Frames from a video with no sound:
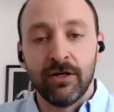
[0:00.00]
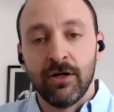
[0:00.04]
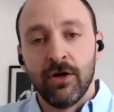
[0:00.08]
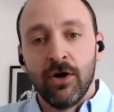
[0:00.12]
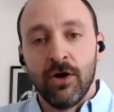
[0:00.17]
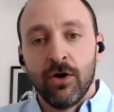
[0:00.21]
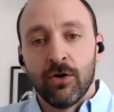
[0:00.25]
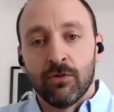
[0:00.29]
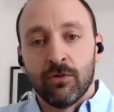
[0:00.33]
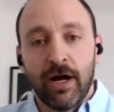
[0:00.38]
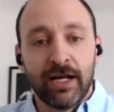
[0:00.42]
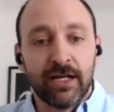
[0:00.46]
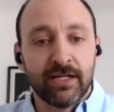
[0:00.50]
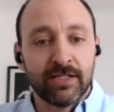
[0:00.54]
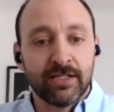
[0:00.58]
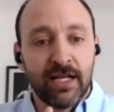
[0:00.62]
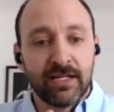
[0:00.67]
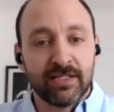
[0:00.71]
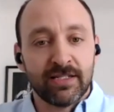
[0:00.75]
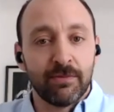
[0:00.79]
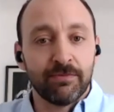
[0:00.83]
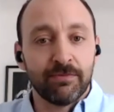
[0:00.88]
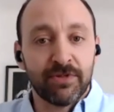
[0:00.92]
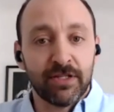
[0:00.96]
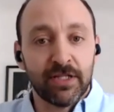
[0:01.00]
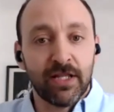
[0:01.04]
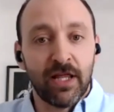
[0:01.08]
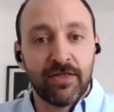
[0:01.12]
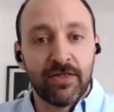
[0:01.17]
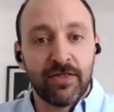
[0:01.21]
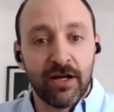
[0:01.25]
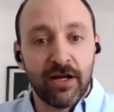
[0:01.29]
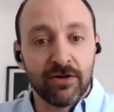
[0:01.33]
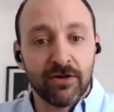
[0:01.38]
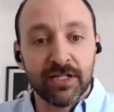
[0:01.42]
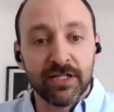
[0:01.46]
right? Because that's something that
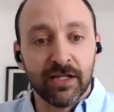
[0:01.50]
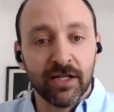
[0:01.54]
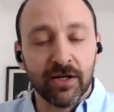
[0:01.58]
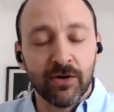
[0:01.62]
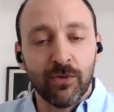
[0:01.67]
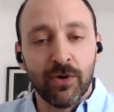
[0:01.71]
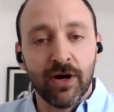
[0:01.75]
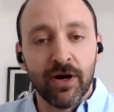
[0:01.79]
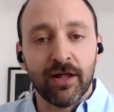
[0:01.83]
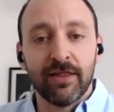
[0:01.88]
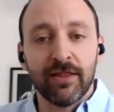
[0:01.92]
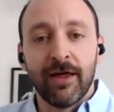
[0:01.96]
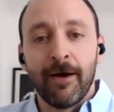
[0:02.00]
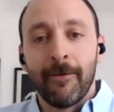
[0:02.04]
they're dealing with.